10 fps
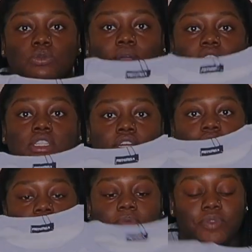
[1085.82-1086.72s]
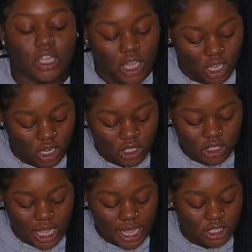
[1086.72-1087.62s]
sweatshirt and it
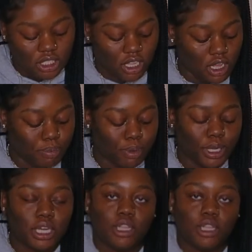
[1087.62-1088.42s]
just has the Pretty